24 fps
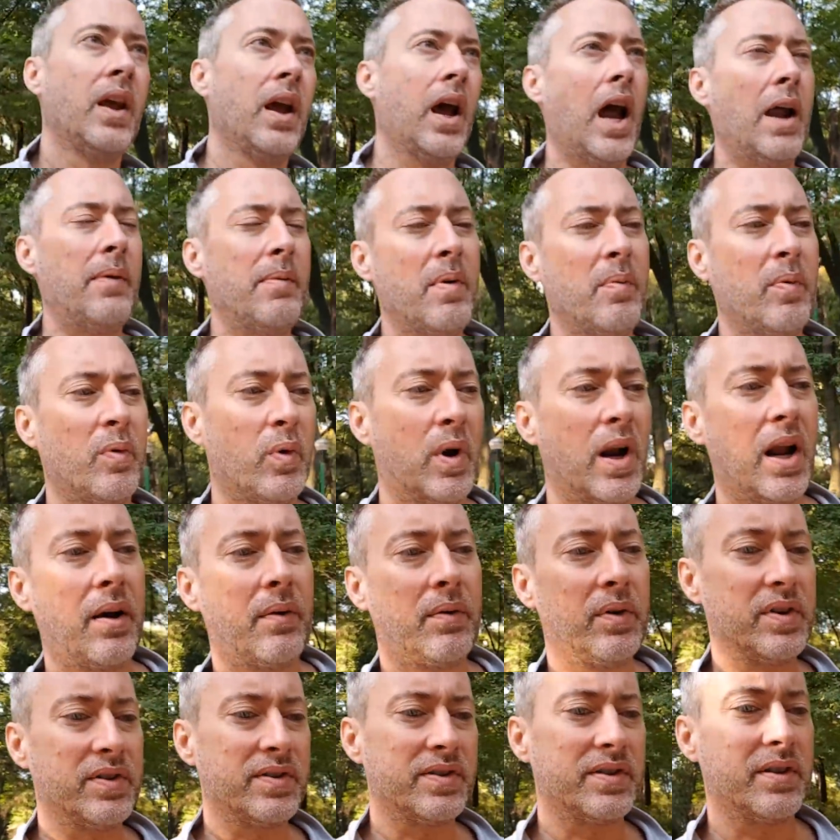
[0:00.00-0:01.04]
I remember when I
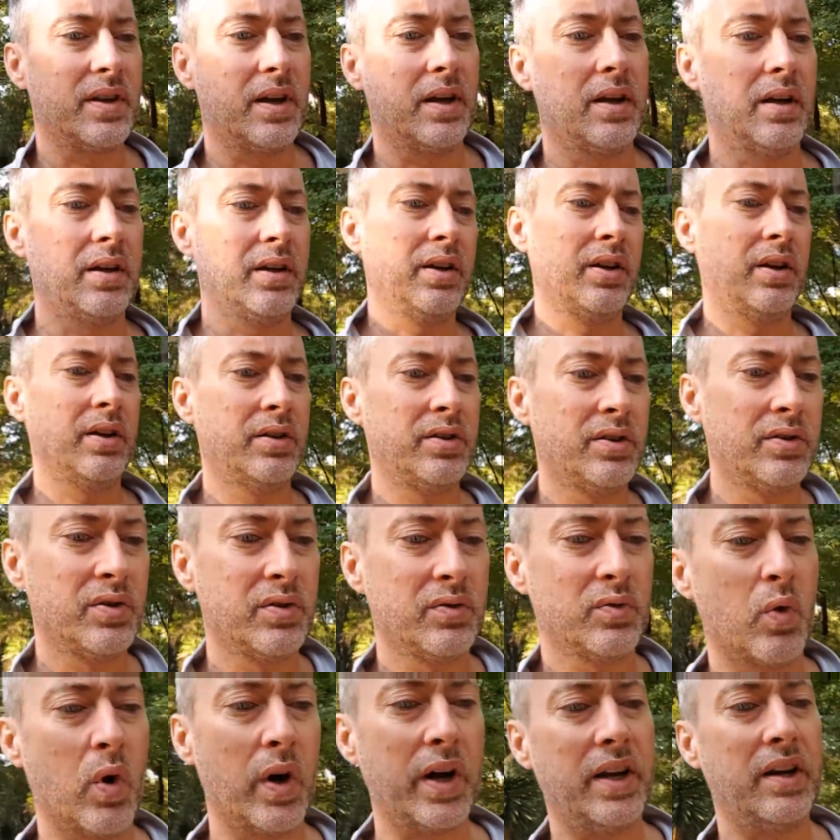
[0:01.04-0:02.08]
was
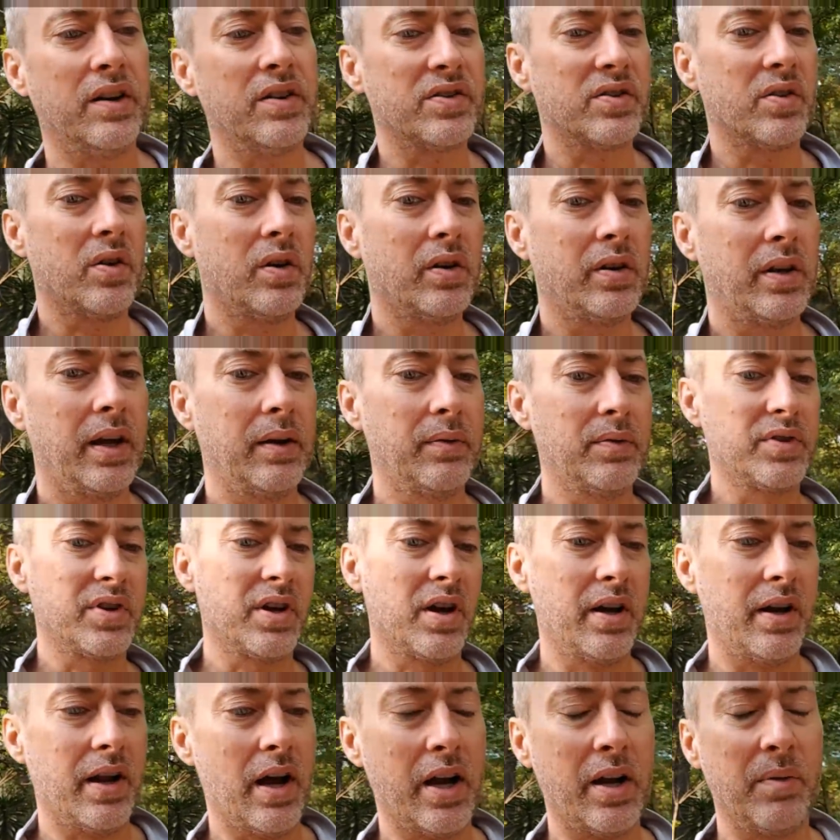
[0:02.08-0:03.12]
20 years old, I was
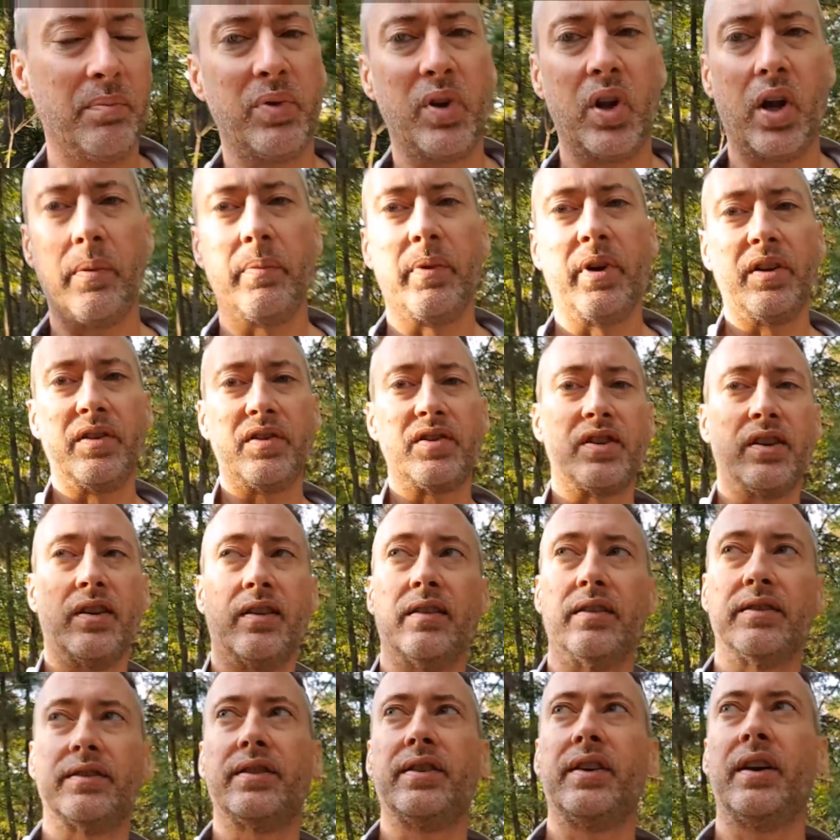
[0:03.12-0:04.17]
on unemployment
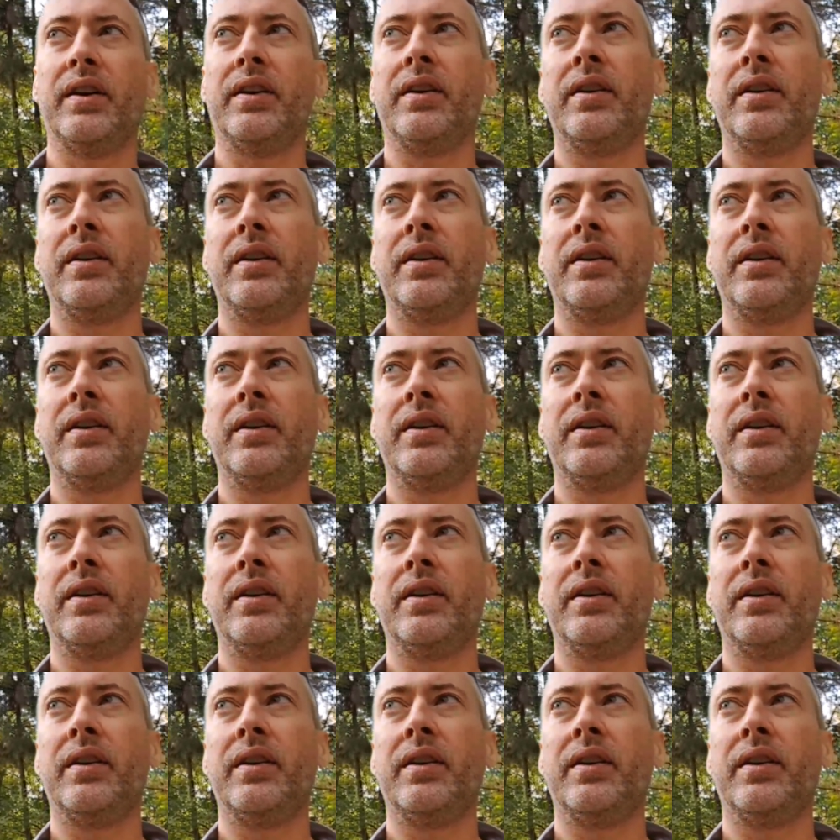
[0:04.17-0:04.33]
insurance.